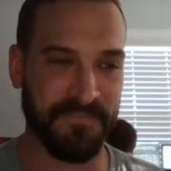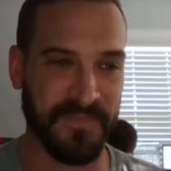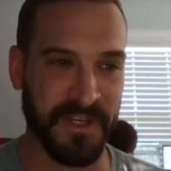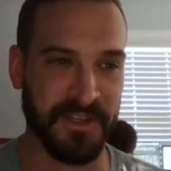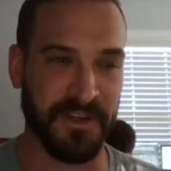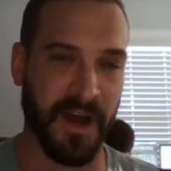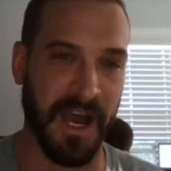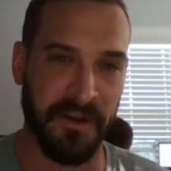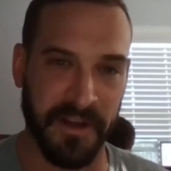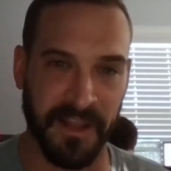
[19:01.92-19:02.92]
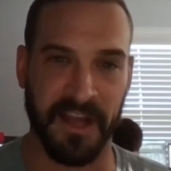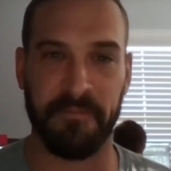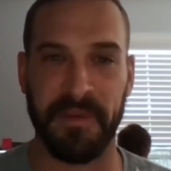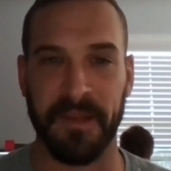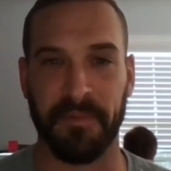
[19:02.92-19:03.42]
you're hiring a lot
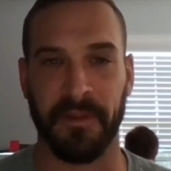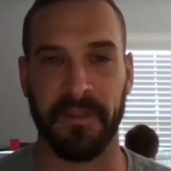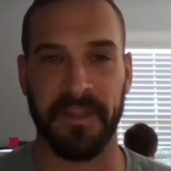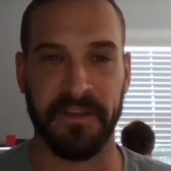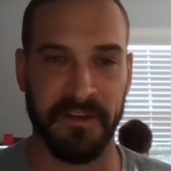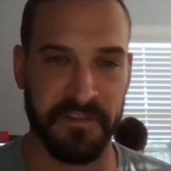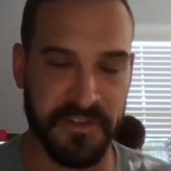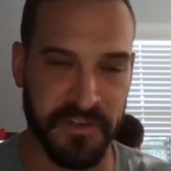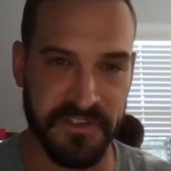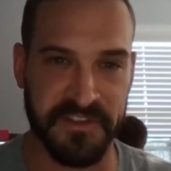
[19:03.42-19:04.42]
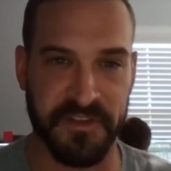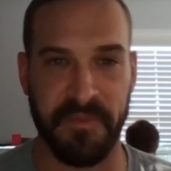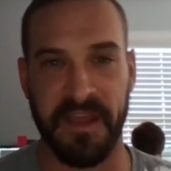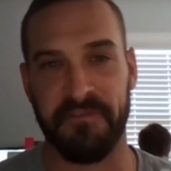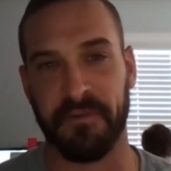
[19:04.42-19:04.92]
of people, and then you have insurance to
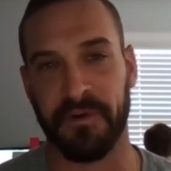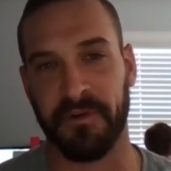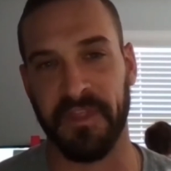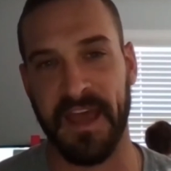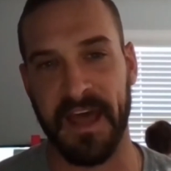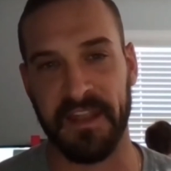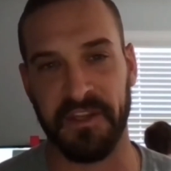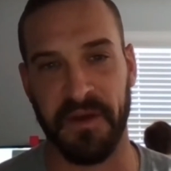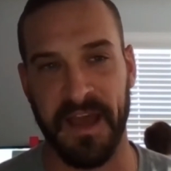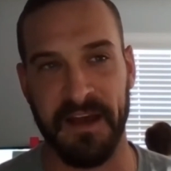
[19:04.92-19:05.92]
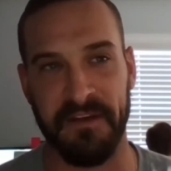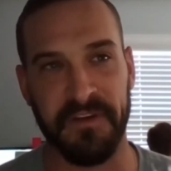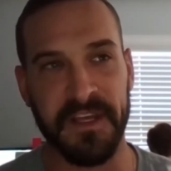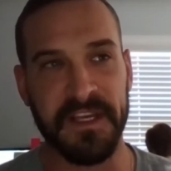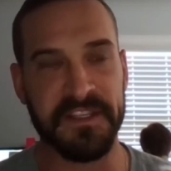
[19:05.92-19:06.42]
pay for on that, and you have
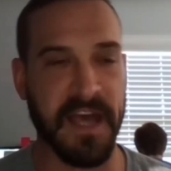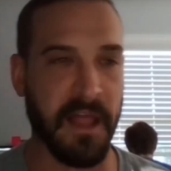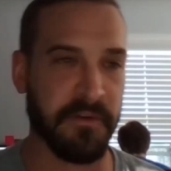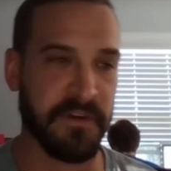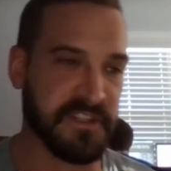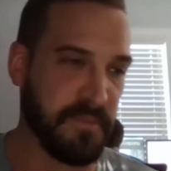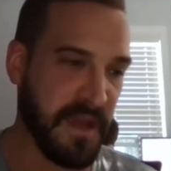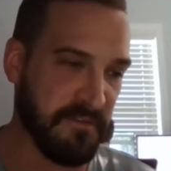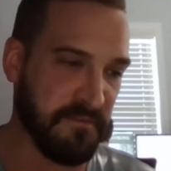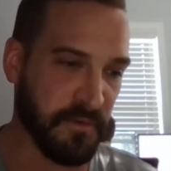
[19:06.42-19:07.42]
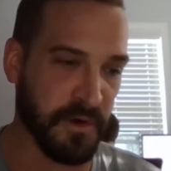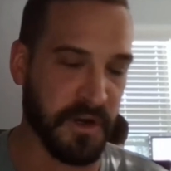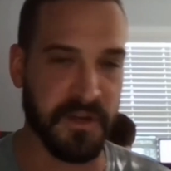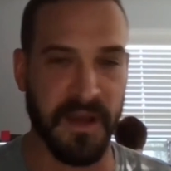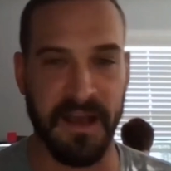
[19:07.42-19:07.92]
salaries to pay for,
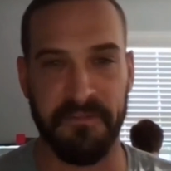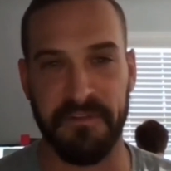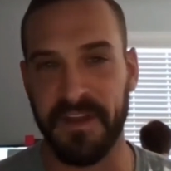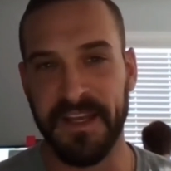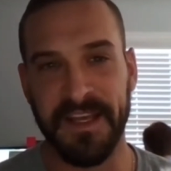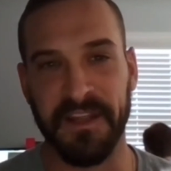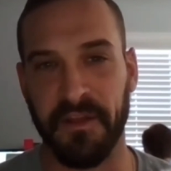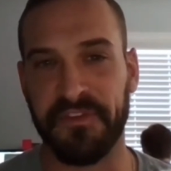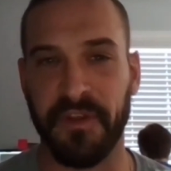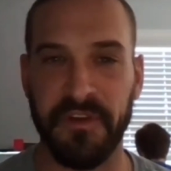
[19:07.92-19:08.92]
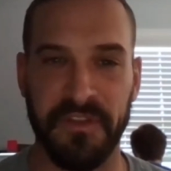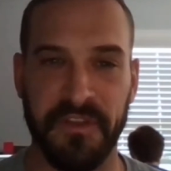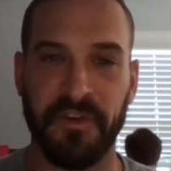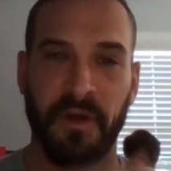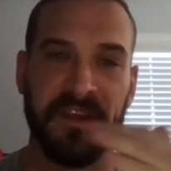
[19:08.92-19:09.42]
and you have so
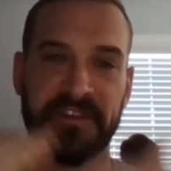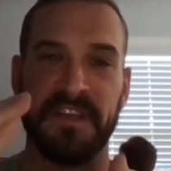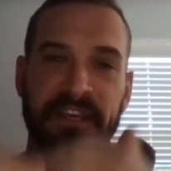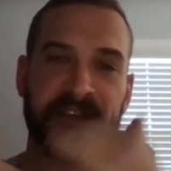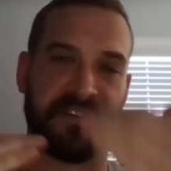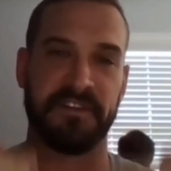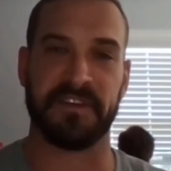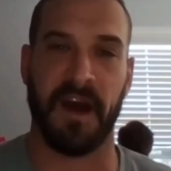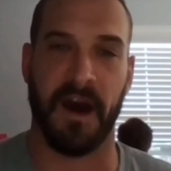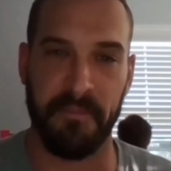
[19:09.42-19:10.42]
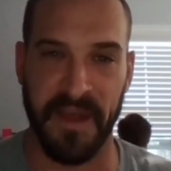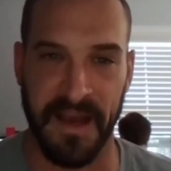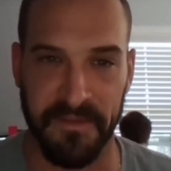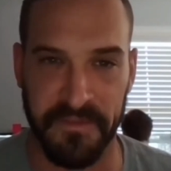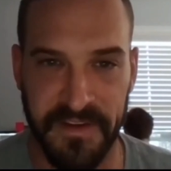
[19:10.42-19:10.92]
there's all these things that just
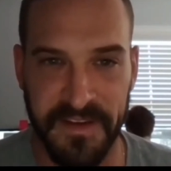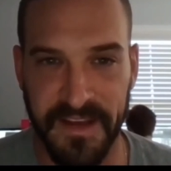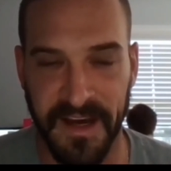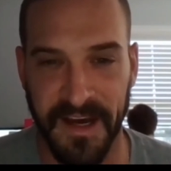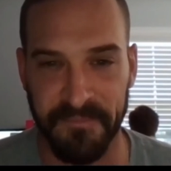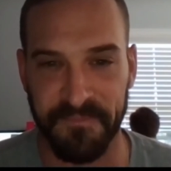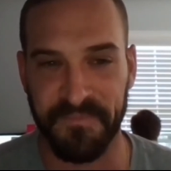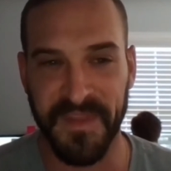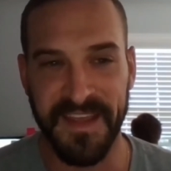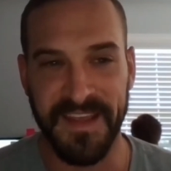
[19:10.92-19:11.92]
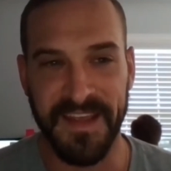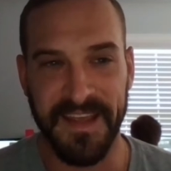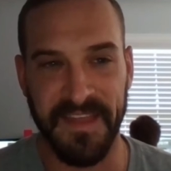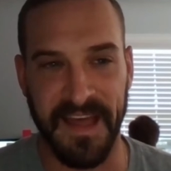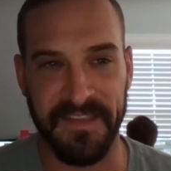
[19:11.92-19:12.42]
compound
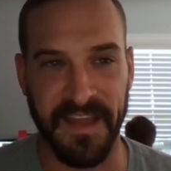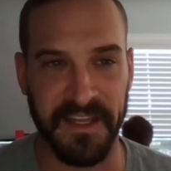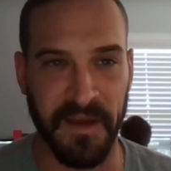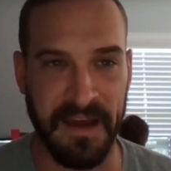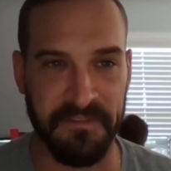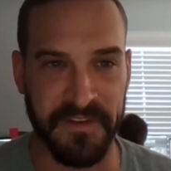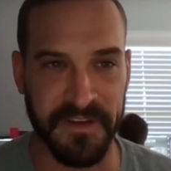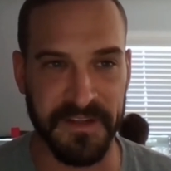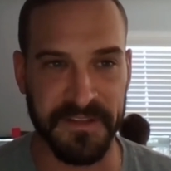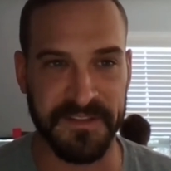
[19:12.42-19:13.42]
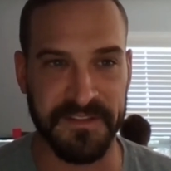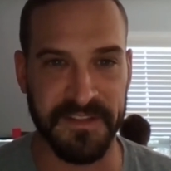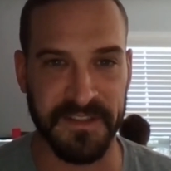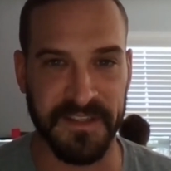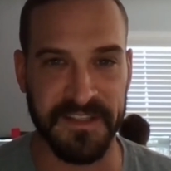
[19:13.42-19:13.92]
that you have to
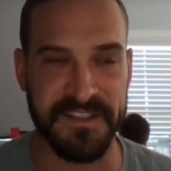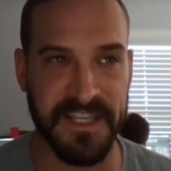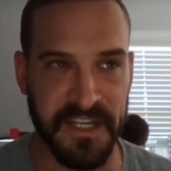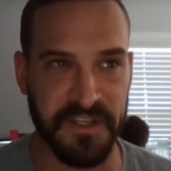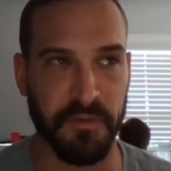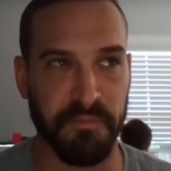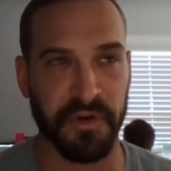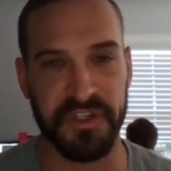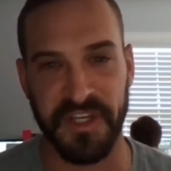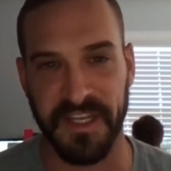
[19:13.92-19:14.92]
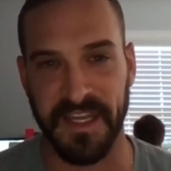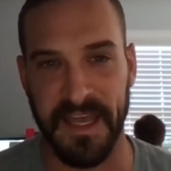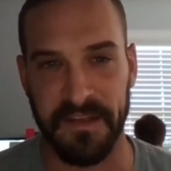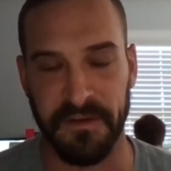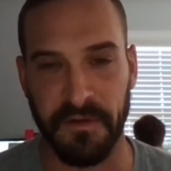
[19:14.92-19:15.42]
continue pushing to
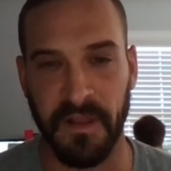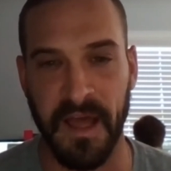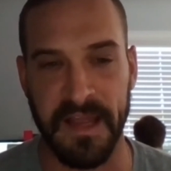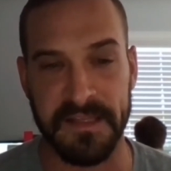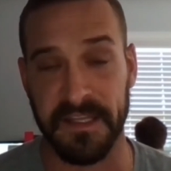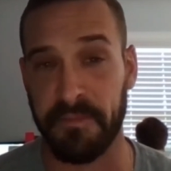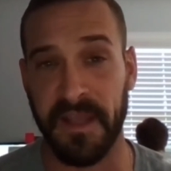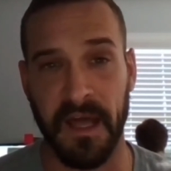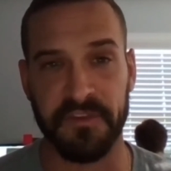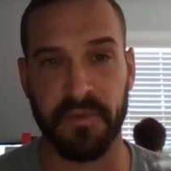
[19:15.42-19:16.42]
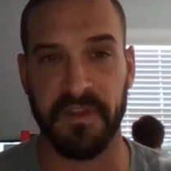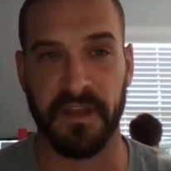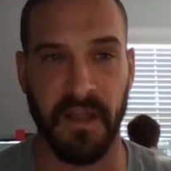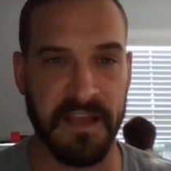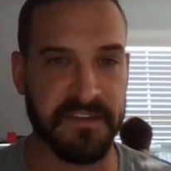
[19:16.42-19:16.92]
get new clients. And to be honest with you,
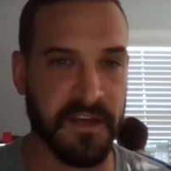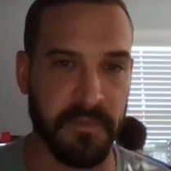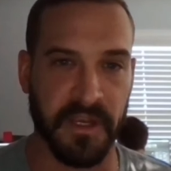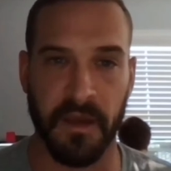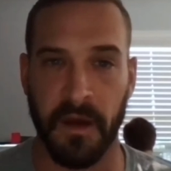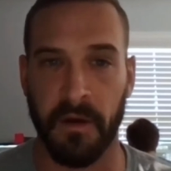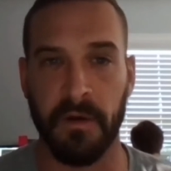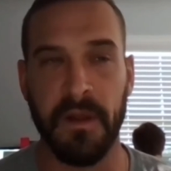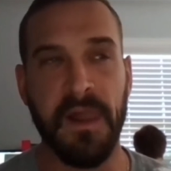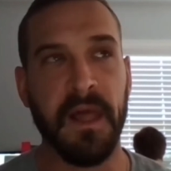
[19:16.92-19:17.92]
clients come and go.